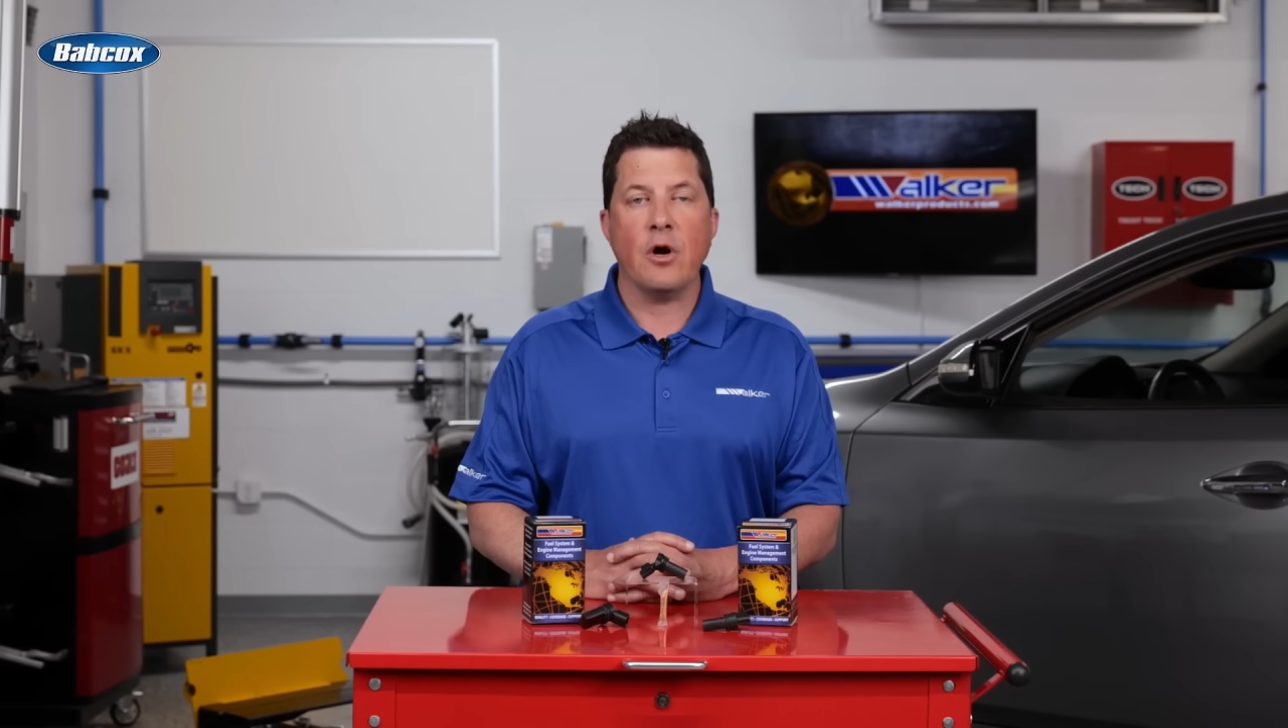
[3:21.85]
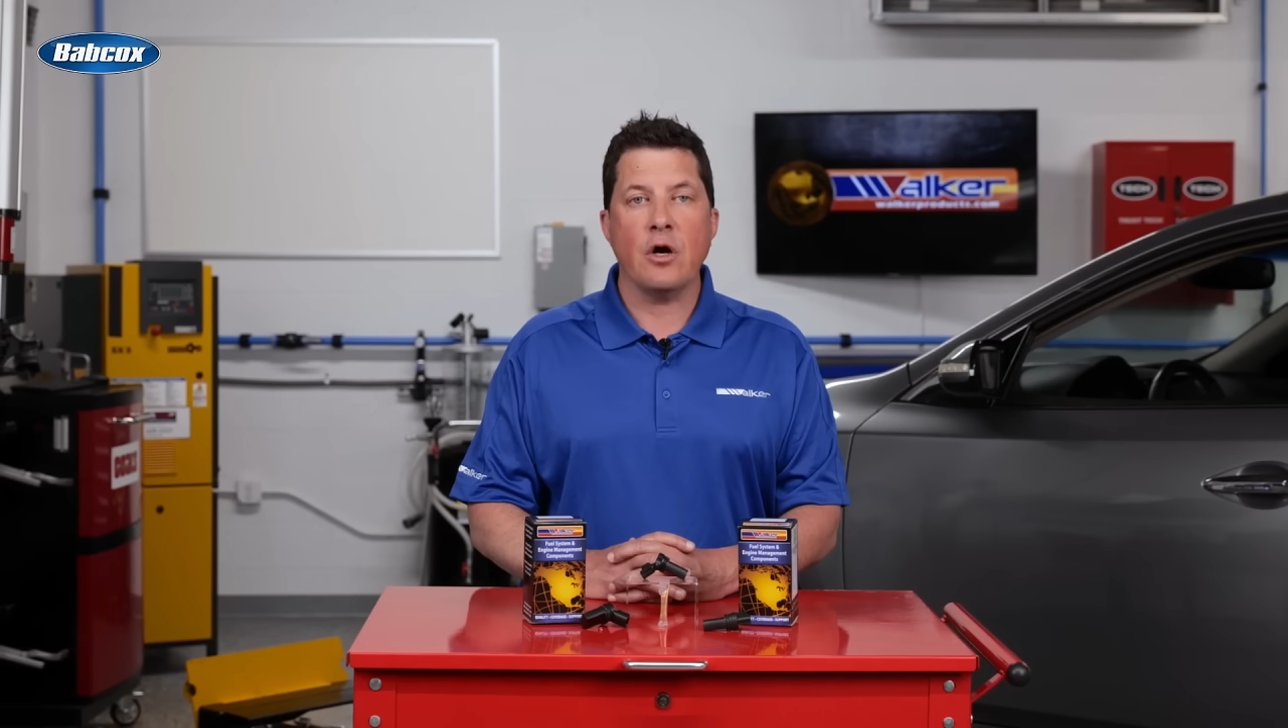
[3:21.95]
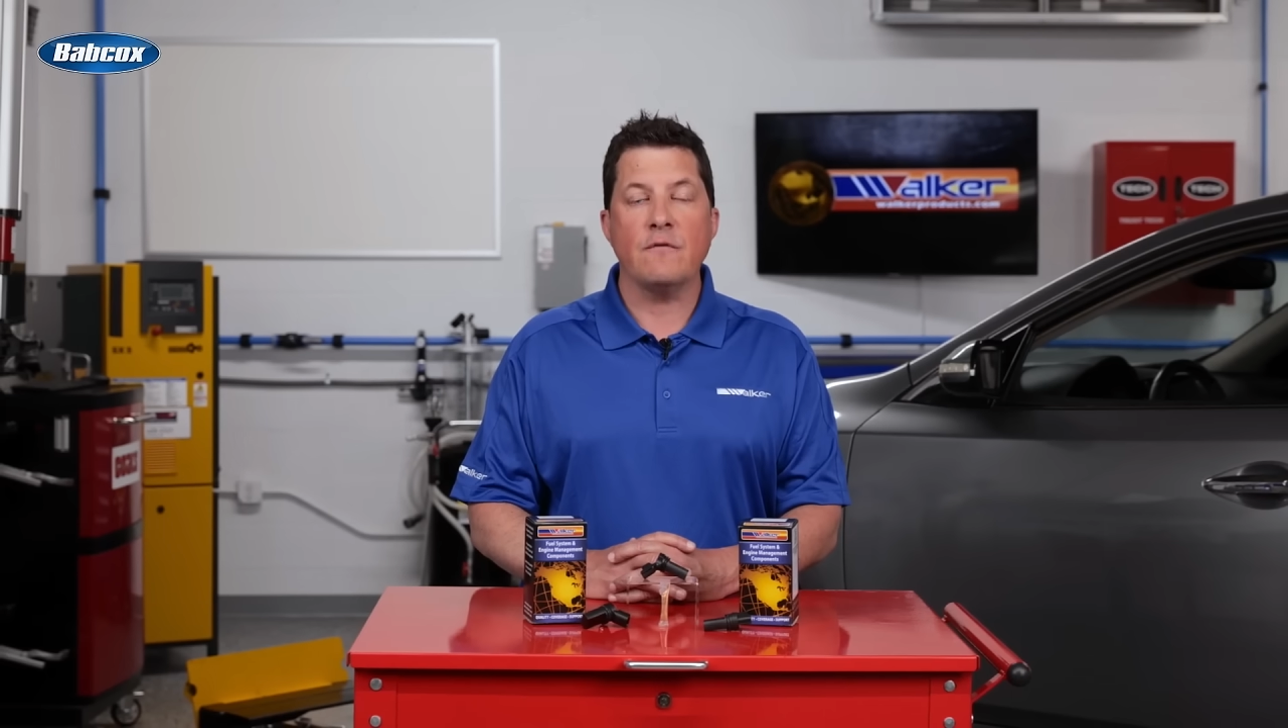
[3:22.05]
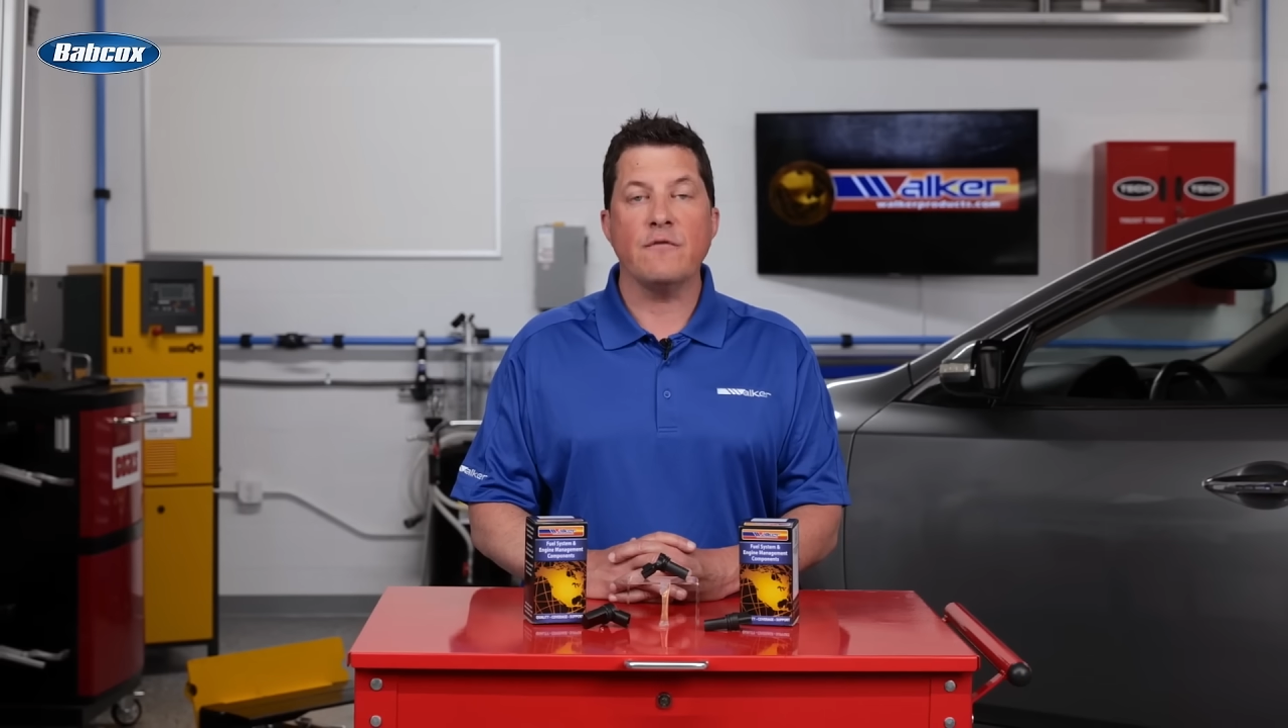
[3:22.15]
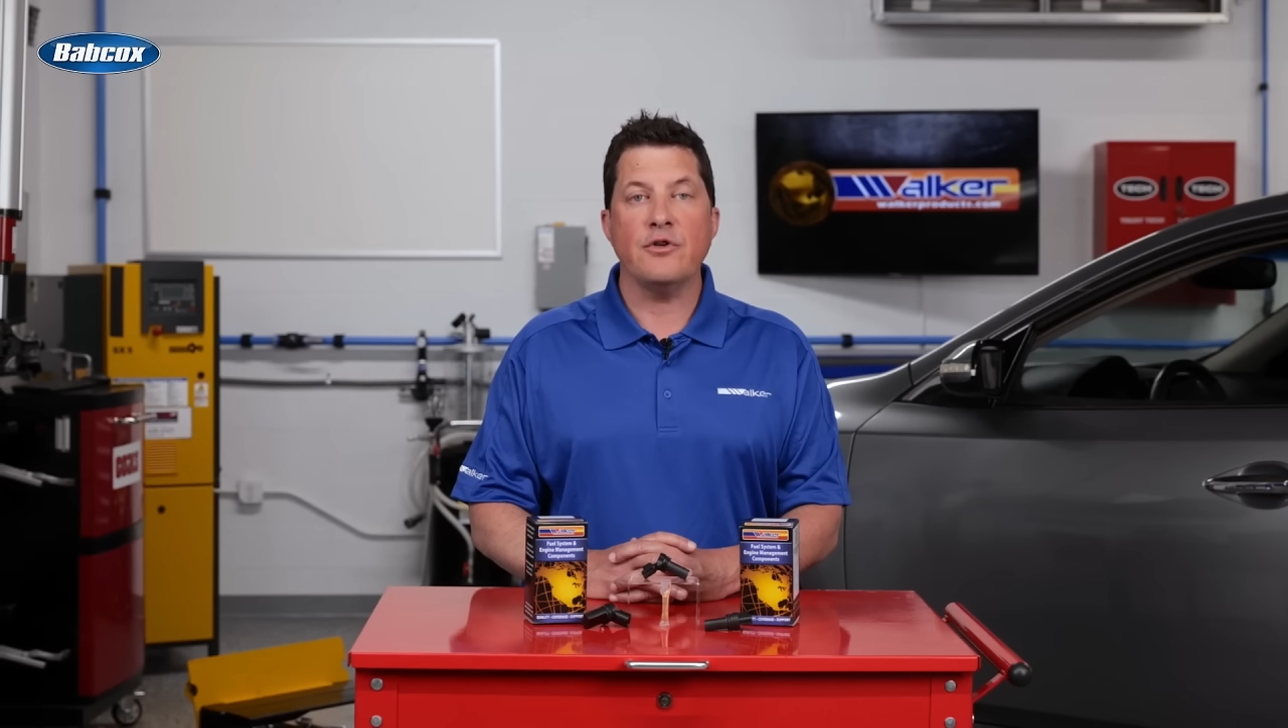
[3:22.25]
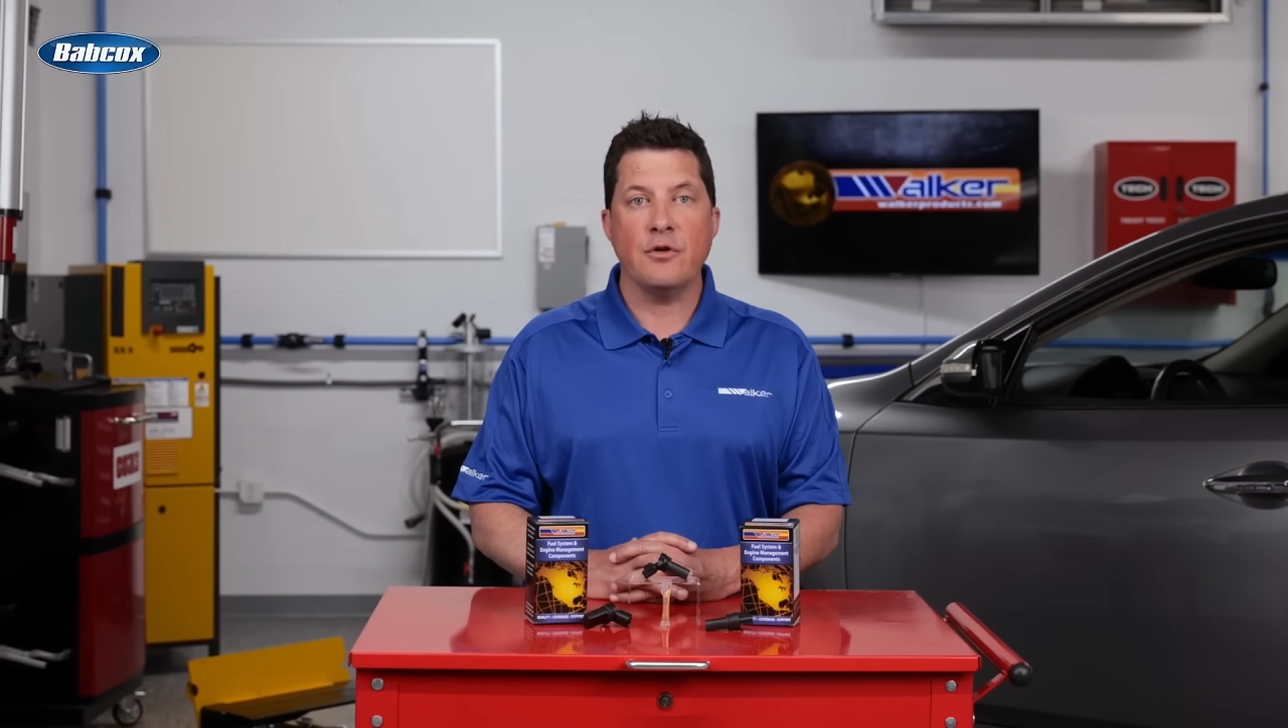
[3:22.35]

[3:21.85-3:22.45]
part for